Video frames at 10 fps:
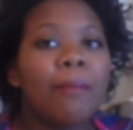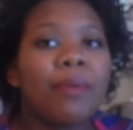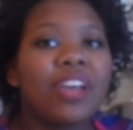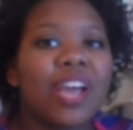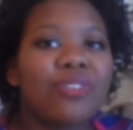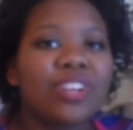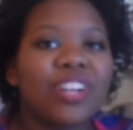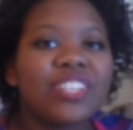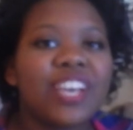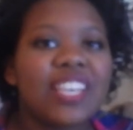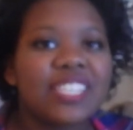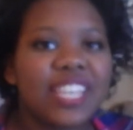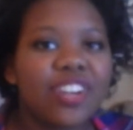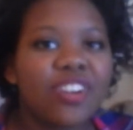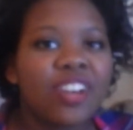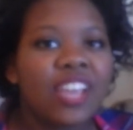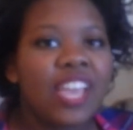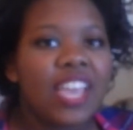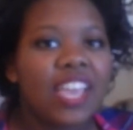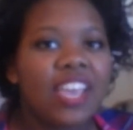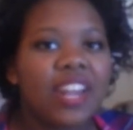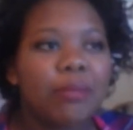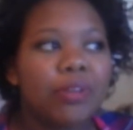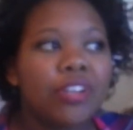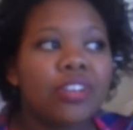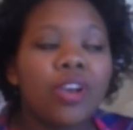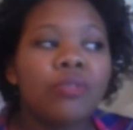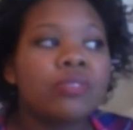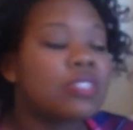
But I will talk to you guys later and I'm gonna go.